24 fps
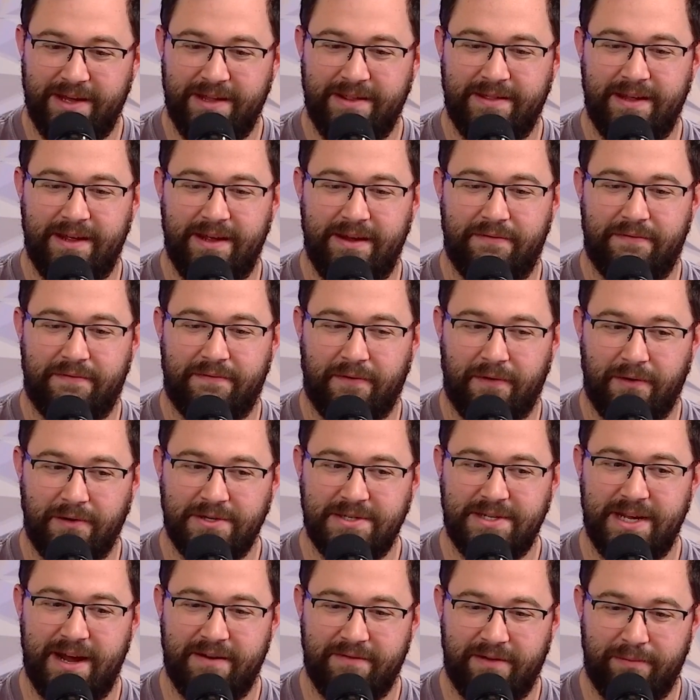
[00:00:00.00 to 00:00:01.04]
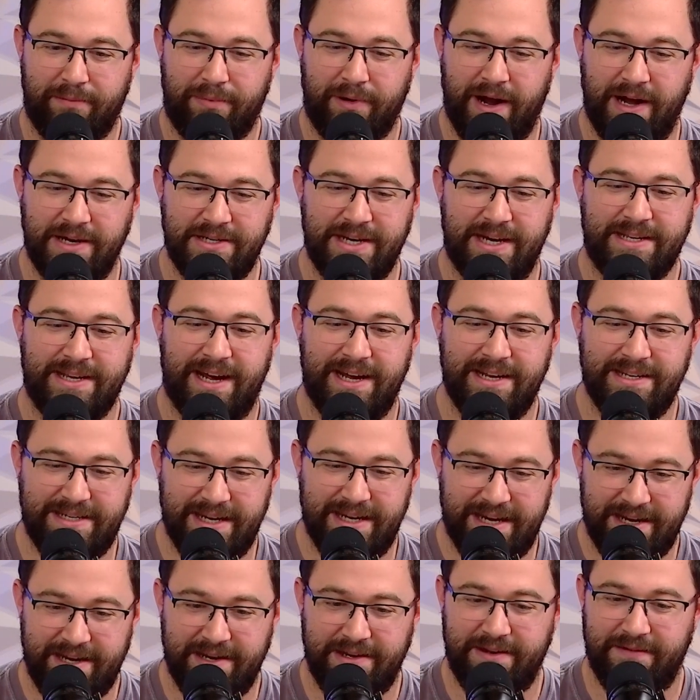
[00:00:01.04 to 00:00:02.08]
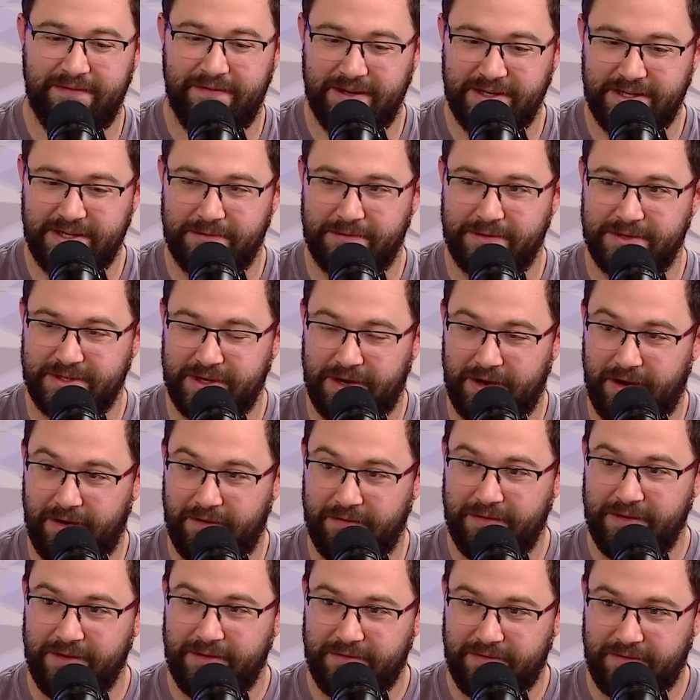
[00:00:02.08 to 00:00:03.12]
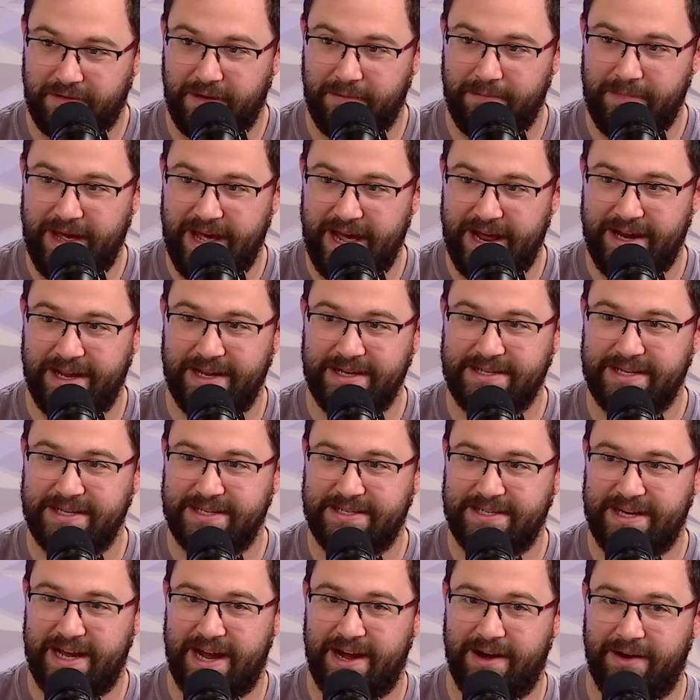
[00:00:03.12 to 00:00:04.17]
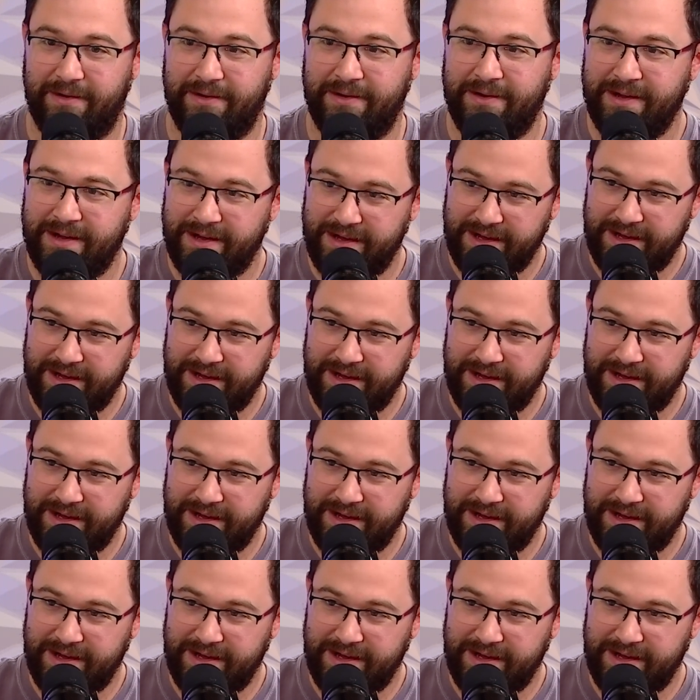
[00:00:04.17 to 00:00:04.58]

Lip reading: the first ever project I did in DaVinci Resolve, from edit to sound.